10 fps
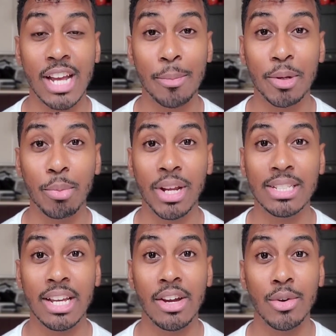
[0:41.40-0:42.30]
I'm going to
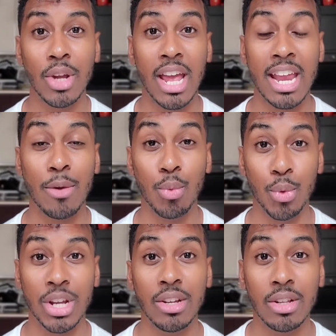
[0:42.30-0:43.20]
break down a
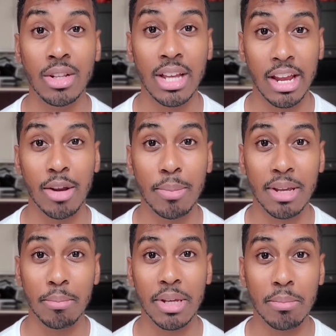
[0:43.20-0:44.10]
real
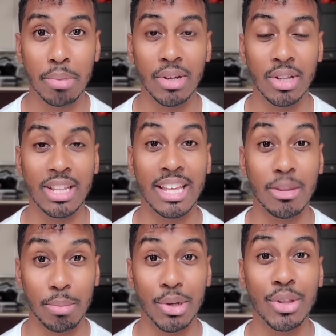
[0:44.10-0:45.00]
Airbnb bill, like
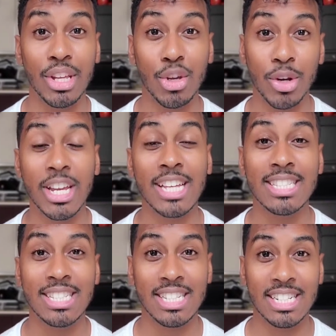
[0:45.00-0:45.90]
the bill that your
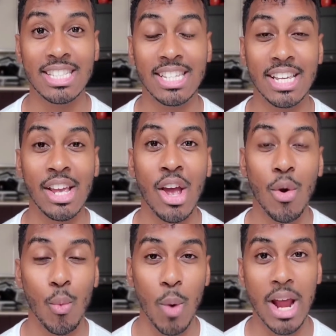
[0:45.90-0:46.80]
guest is going to see
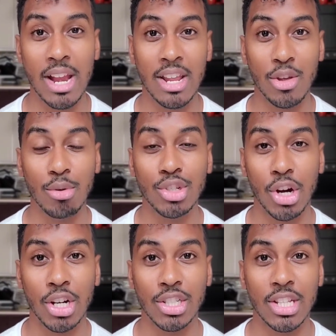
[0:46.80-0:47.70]
when you
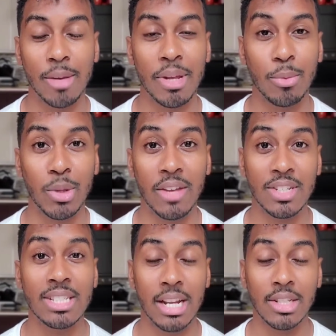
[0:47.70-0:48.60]
charge them and when they've
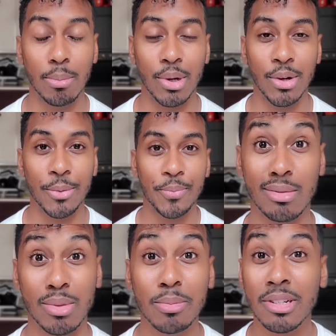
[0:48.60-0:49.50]
decided to book. This
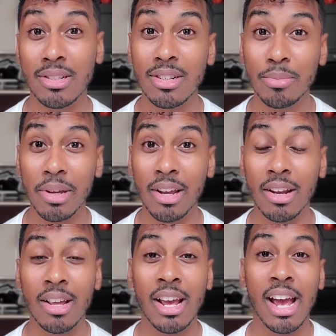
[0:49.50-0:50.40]
is real money that I've
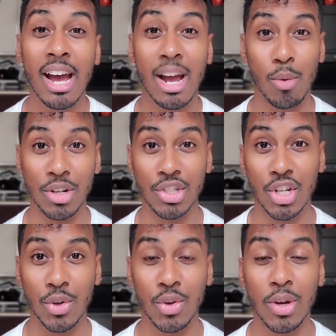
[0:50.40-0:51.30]
made. I want to
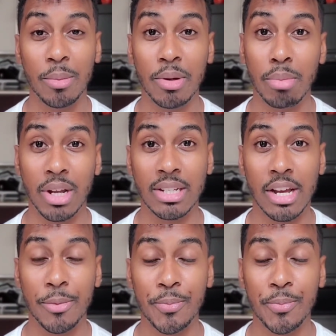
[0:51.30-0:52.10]
show you, and I'm going to break it down.